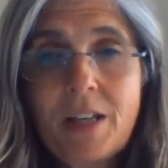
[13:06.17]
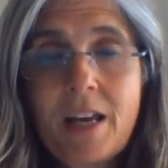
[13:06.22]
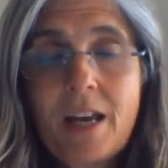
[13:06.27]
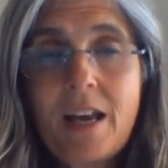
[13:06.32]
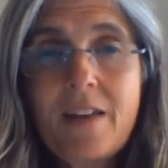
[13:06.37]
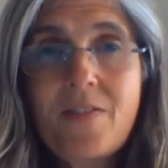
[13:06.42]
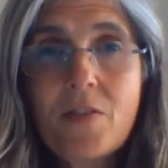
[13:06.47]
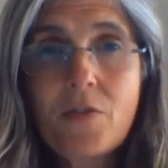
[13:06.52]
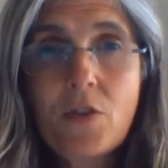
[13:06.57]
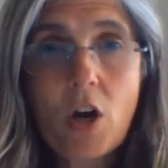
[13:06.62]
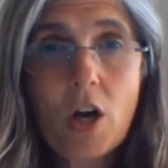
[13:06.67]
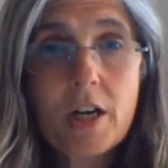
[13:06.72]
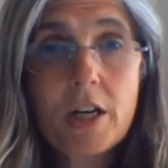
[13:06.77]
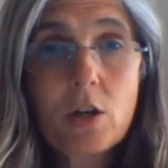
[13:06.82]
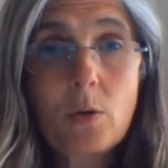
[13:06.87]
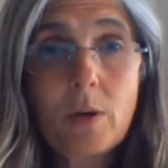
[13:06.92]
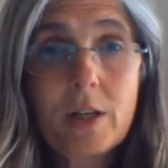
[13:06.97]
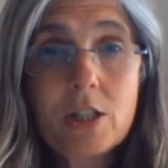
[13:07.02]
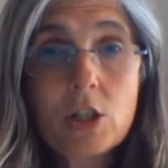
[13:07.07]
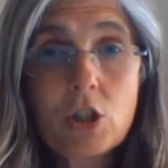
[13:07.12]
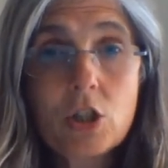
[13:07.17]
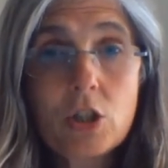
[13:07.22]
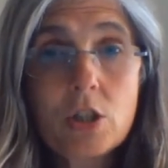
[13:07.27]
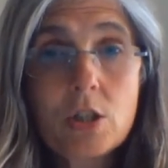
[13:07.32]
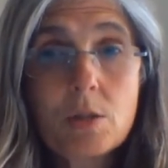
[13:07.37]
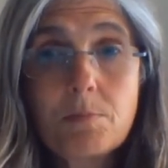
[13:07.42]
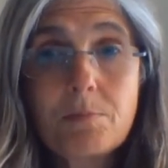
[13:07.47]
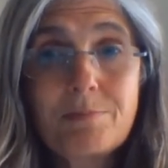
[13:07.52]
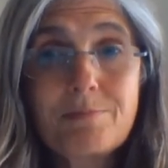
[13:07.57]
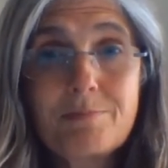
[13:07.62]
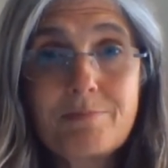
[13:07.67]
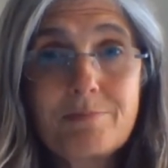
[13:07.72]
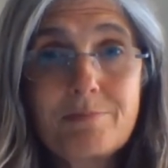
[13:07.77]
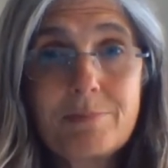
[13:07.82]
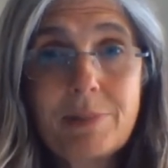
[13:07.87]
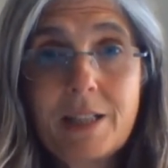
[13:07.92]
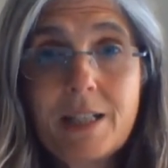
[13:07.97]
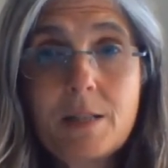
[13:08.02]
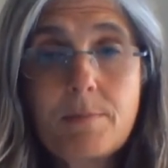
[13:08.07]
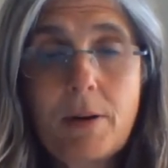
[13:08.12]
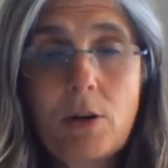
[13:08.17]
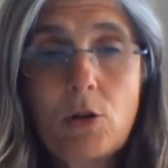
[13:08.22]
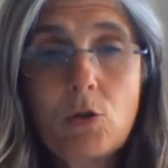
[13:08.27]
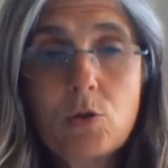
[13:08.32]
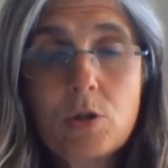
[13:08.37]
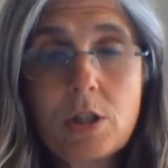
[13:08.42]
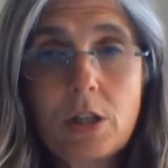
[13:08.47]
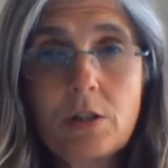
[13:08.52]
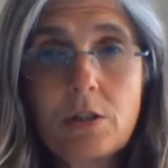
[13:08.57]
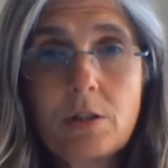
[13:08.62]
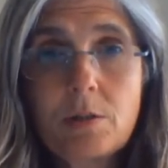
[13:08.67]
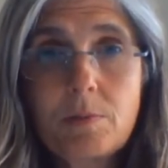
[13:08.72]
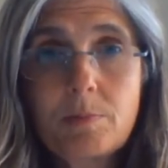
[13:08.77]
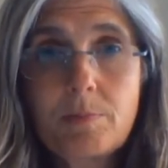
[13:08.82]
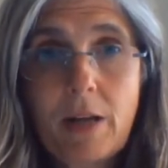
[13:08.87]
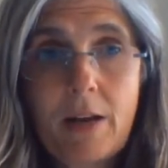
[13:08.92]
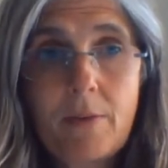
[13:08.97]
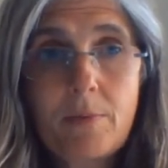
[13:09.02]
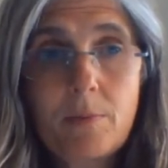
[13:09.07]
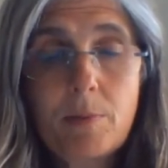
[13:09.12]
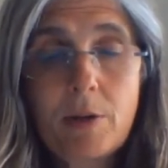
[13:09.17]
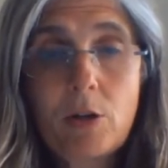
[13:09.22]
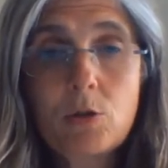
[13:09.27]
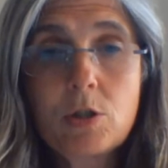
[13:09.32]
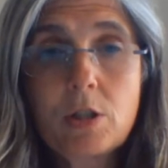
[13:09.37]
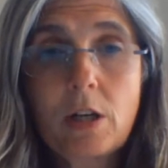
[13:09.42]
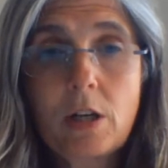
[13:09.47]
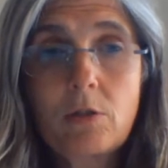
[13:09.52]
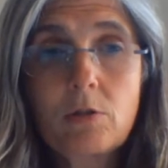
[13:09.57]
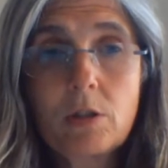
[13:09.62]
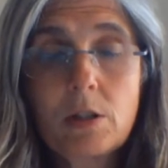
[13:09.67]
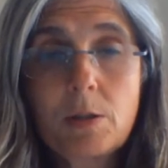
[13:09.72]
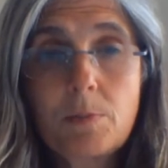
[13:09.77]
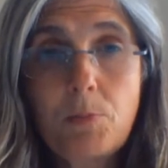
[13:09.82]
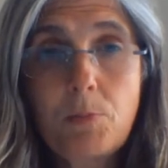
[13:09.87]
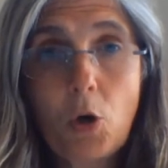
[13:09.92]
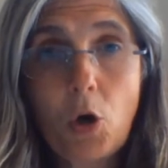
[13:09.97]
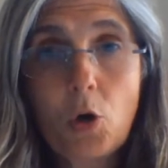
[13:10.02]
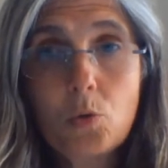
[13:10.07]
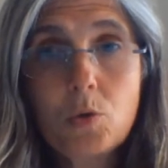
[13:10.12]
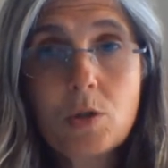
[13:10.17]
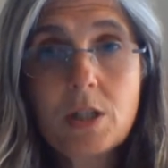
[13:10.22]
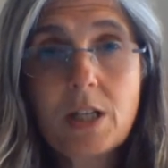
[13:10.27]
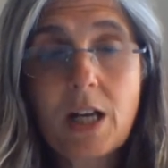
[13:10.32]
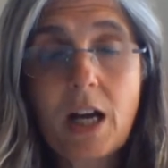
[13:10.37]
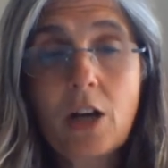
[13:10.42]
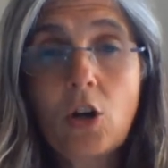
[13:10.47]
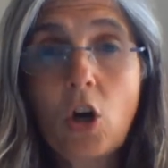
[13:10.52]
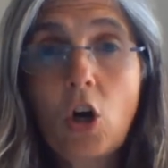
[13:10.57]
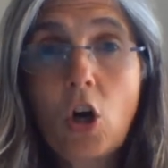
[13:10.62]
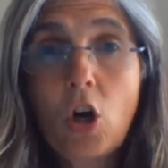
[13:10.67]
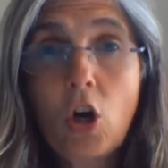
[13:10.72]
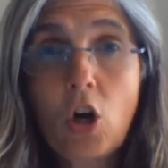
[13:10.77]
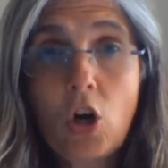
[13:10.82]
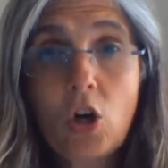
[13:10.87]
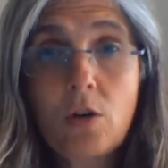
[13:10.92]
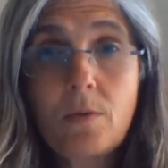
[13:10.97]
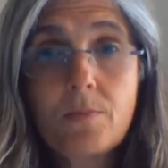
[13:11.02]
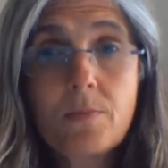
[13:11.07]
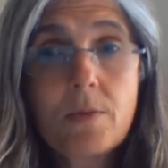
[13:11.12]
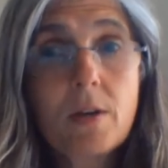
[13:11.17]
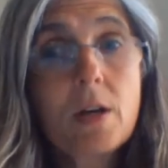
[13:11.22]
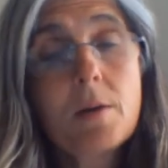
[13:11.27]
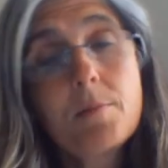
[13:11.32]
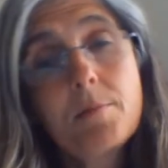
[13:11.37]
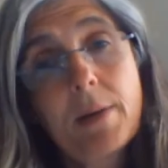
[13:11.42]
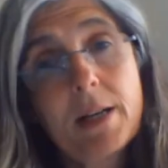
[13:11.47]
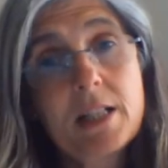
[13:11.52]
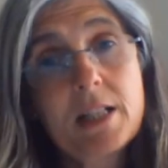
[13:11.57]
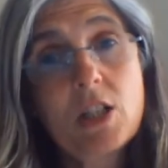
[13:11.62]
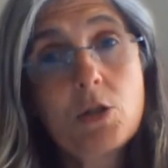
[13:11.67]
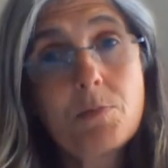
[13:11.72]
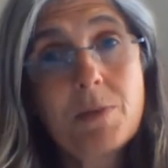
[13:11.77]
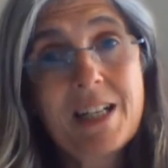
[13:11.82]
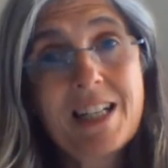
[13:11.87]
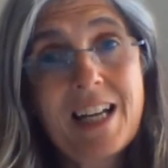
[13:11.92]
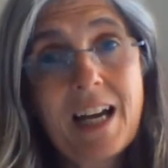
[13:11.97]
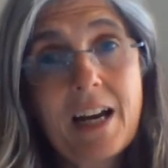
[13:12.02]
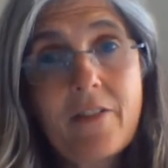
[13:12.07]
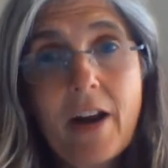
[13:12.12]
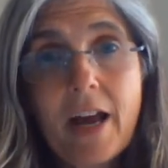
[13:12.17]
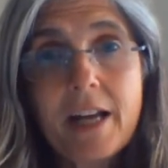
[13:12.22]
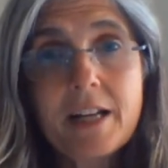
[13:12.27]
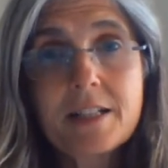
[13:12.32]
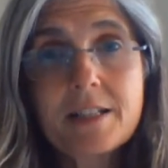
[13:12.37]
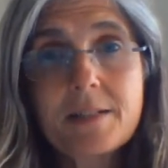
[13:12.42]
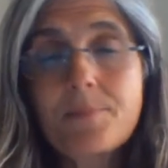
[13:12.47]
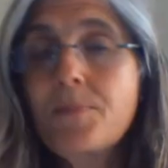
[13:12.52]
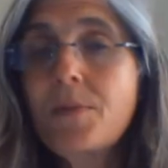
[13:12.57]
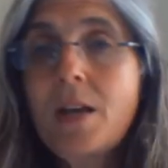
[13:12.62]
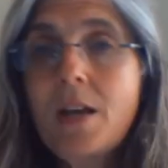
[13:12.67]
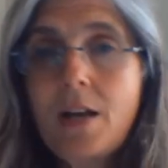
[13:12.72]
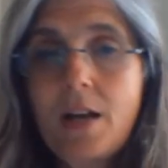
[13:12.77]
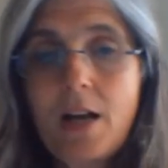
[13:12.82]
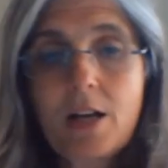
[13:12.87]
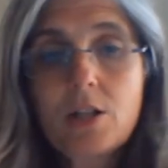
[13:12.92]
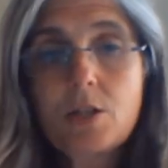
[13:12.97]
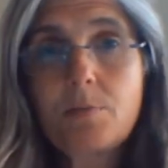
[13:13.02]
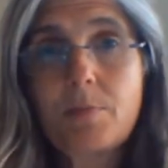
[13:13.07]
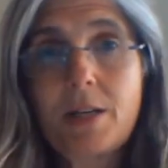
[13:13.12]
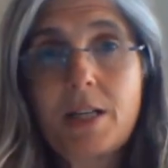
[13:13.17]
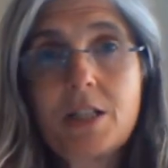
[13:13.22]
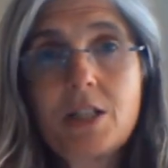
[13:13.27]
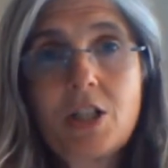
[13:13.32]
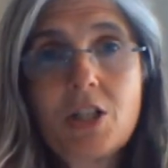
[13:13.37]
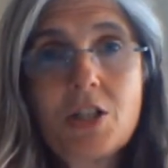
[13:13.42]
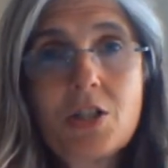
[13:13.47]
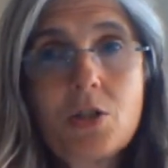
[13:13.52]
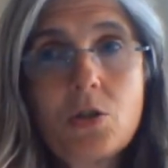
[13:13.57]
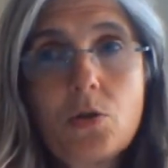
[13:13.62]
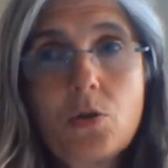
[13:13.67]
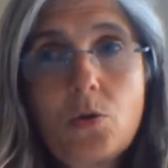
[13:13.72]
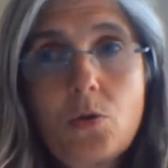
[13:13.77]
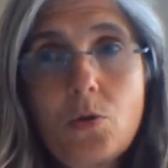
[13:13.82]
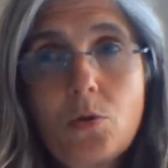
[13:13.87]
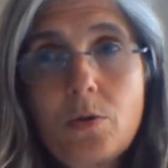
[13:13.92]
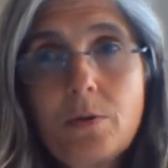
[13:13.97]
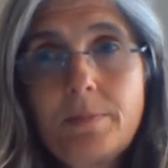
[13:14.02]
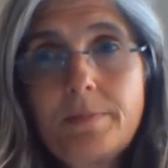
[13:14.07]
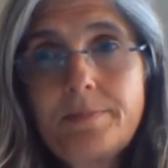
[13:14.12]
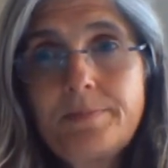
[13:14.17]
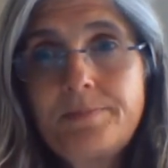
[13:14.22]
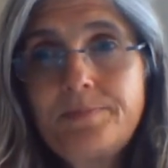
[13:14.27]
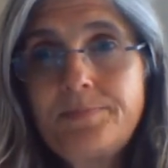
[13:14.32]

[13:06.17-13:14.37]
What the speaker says: If you've got any questions, please post on the post or message me direct. Speak to you soon.